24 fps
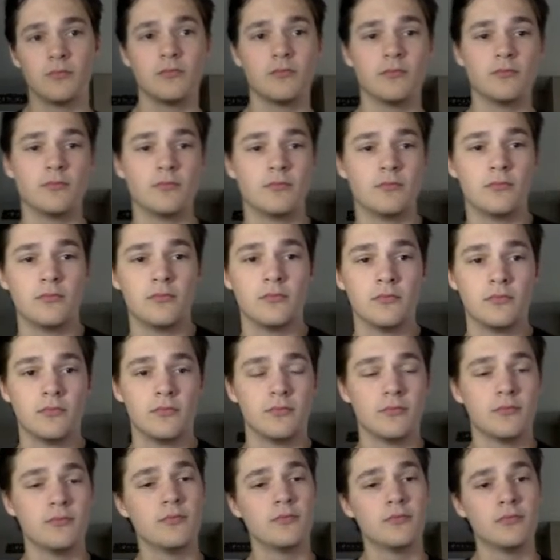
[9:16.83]

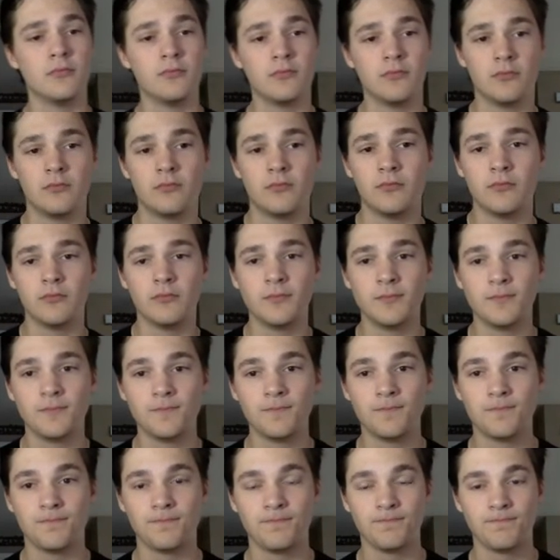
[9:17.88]

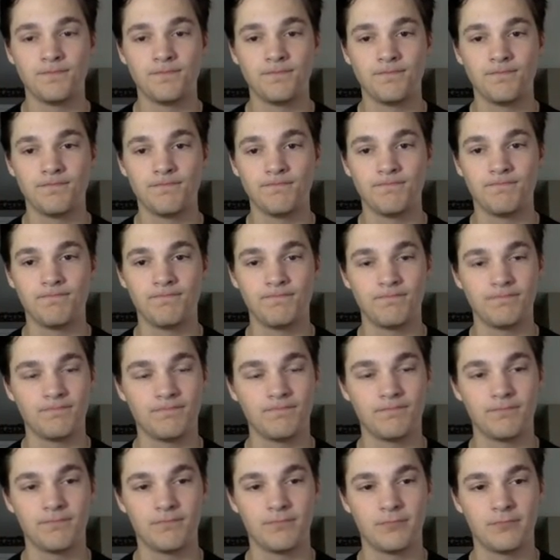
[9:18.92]

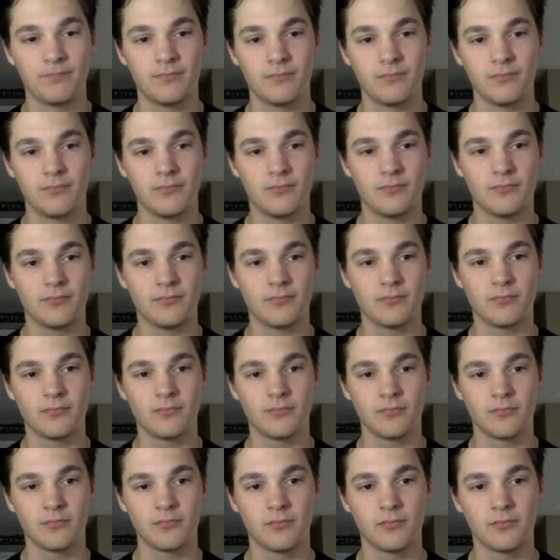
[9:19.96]

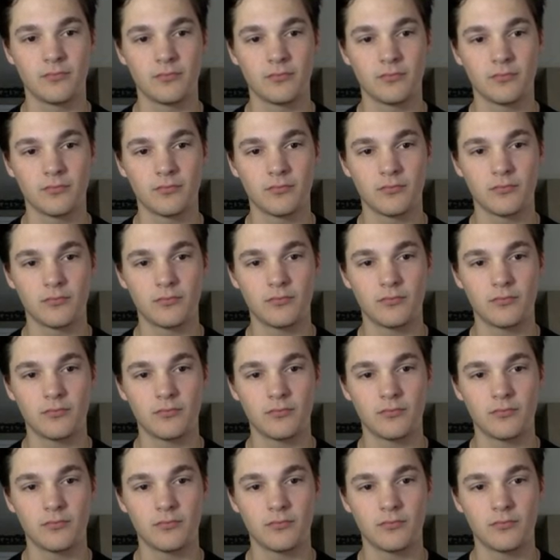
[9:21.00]
[no speech]